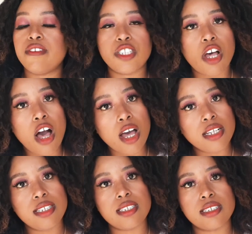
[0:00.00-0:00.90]
it's
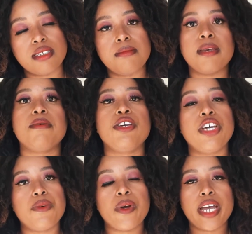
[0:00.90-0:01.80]
hot, maybe you
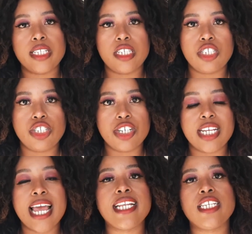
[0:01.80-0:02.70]
can wear a t-shirt
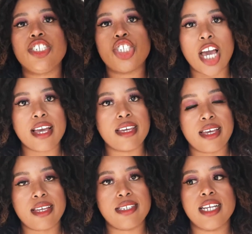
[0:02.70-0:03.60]
and a
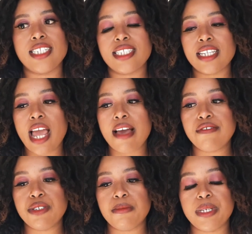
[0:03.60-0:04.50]
jacket. It doesn't
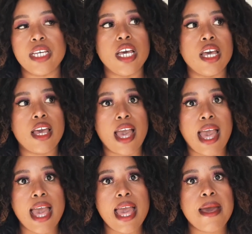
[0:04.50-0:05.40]
have to be
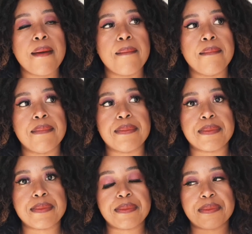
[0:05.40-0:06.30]
a
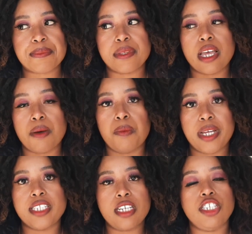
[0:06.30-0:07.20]

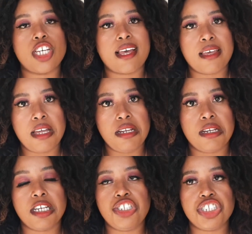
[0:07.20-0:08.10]
winter
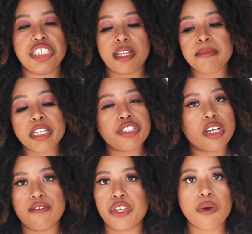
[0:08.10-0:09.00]
jacket, just something to
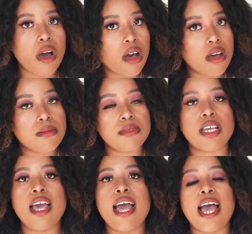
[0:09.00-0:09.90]
cover your arms
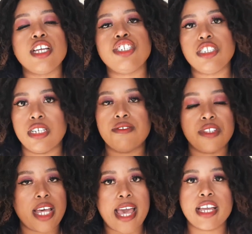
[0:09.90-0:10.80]
and just give you
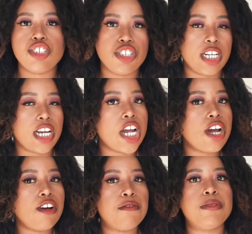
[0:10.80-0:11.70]
that extra layer
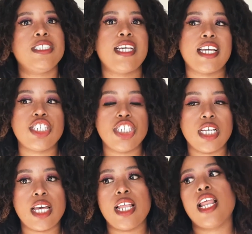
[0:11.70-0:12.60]
of
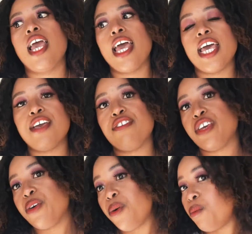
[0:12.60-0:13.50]
protection. If
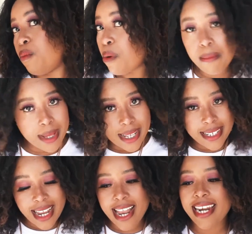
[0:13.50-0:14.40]
you're a
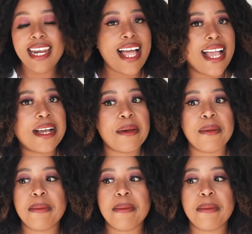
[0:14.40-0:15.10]
woman like